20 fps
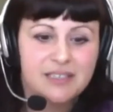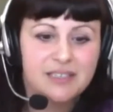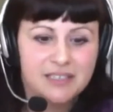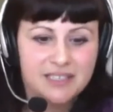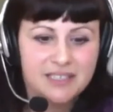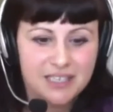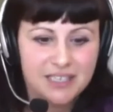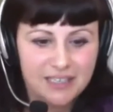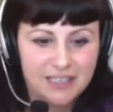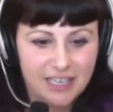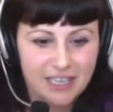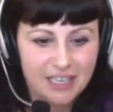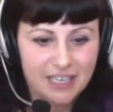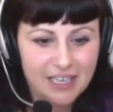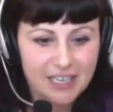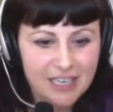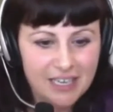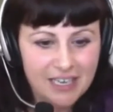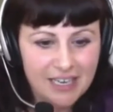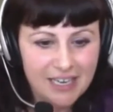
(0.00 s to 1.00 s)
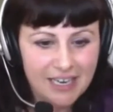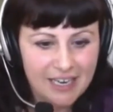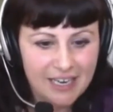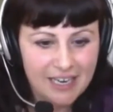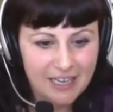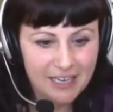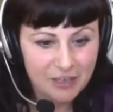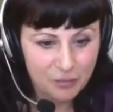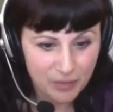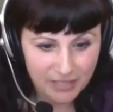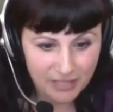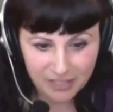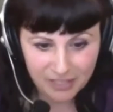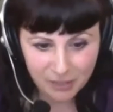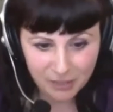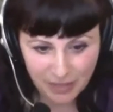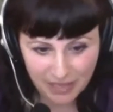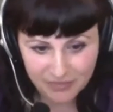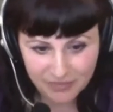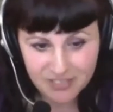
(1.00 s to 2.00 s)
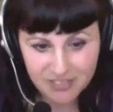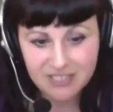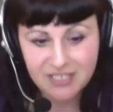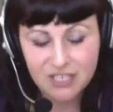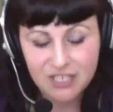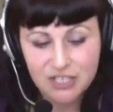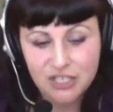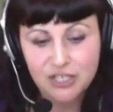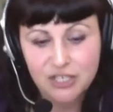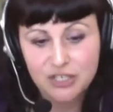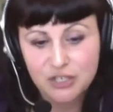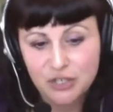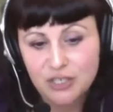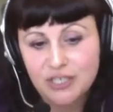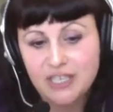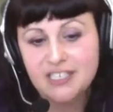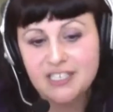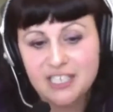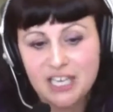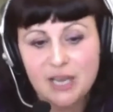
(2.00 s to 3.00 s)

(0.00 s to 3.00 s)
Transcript: things like that and we you know have a discussion. During